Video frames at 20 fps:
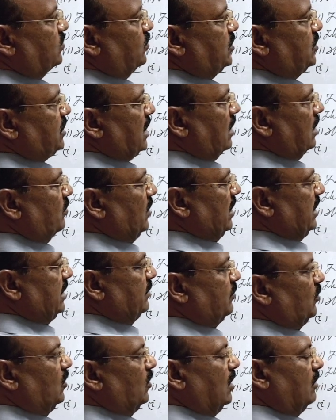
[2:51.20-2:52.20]
which are
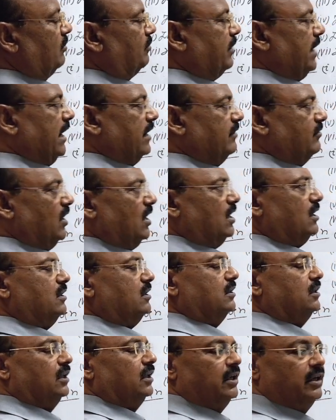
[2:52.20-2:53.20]
multiple of 5 are
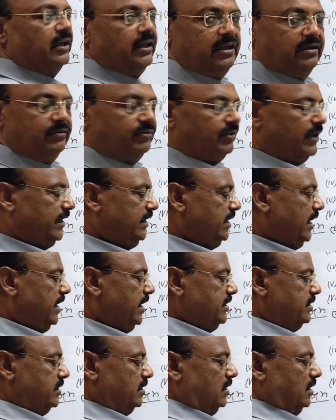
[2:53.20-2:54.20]
infinite,